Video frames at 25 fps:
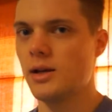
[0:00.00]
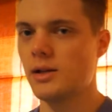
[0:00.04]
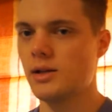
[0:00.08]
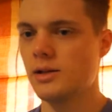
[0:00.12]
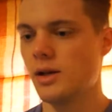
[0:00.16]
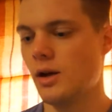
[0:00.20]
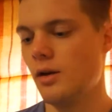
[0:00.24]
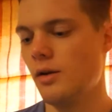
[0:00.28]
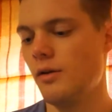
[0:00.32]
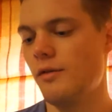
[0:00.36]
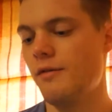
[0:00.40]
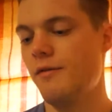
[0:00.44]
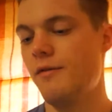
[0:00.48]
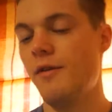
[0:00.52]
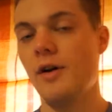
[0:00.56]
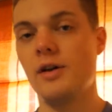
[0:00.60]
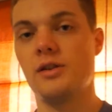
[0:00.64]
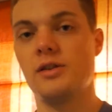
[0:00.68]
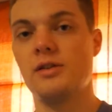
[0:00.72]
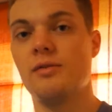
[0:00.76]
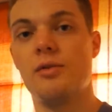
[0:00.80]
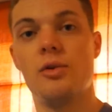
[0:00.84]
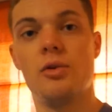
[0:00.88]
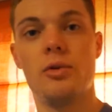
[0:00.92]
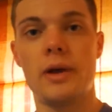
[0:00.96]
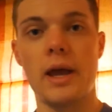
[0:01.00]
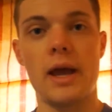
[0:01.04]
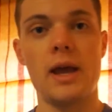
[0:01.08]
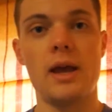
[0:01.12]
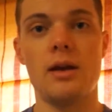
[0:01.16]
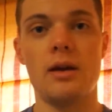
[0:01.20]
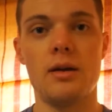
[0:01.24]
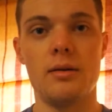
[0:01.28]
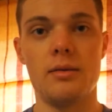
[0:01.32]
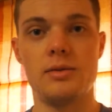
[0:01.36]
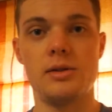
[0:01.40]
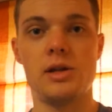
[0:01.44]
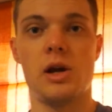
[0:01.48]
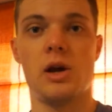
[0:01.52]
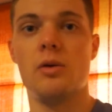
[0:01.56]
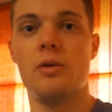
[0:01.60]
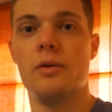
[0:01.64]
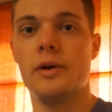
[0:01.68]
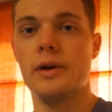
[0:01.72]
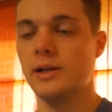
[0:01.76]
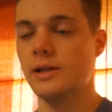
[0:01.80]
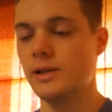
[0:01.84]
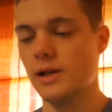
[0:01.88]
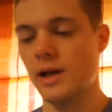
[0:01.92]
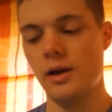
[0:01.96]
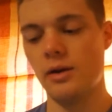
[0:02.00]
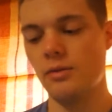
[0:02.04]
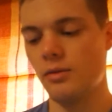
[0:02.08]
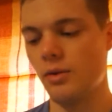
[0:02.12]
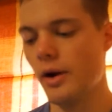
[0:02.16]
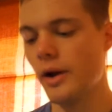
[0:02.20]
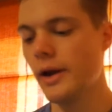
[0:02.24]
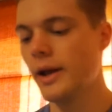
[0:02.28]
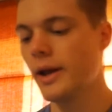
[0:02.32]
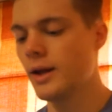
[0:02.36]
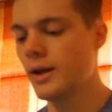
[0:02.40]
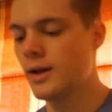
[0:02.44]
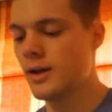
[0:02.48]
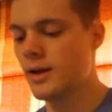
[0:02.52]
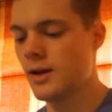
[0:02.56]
So first of all, get your total intake right,